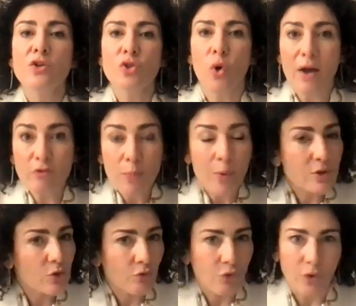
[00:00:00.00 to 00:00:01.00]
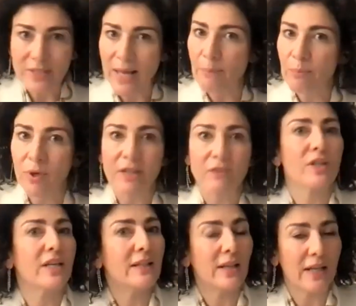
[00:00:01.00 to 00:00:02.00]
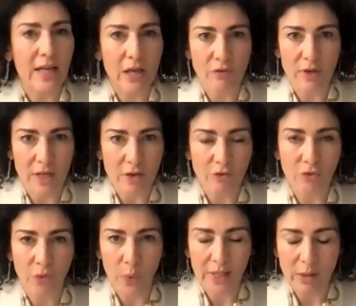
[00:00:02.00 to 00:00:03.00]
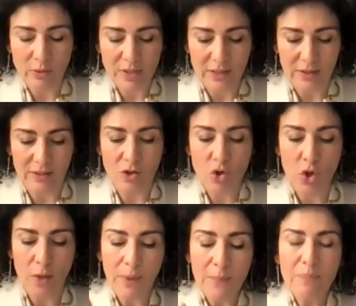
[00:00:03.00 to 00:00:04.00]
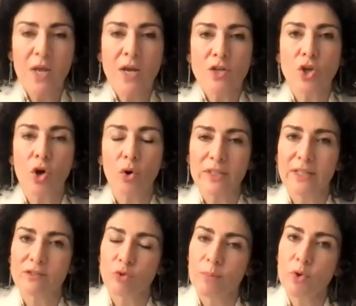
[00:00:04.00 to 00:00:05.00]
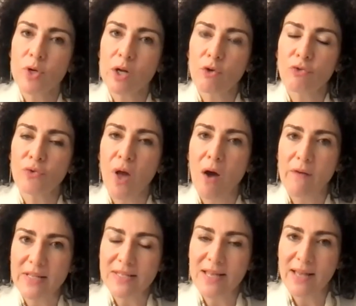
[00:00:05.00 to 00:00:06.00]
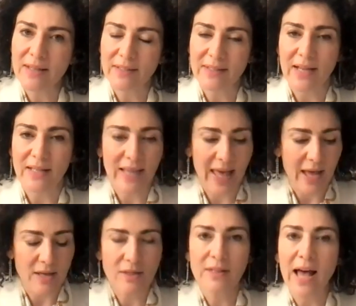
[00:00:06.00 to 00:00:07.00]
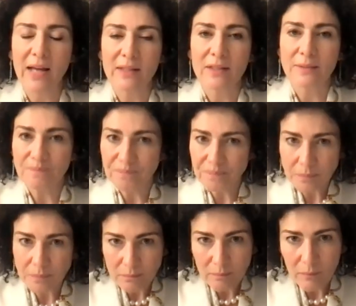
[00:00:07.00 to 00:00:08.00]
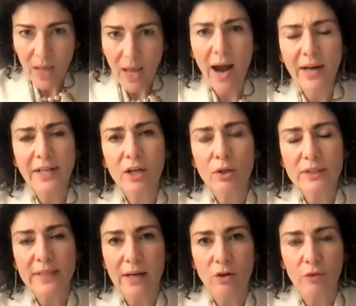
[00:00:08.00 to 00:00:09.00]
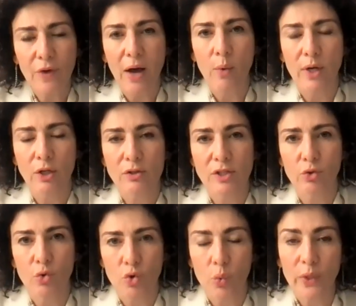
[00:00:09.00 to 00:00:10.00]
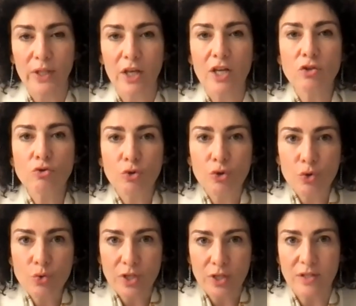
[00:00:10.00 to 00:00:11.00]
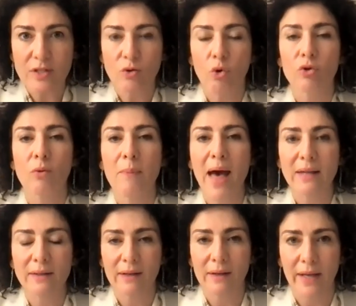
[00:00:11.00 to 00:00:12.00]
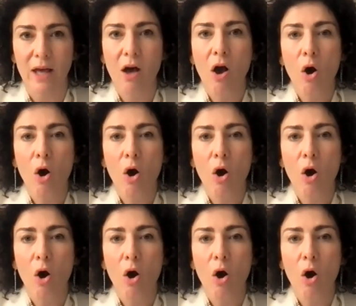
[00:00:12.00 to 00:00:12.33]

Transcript: So every person, for example, lives in Italy, even if without citizenship. So the Tribunal of Florence said in that case that Article 10 of our Constitution, which introduces automatically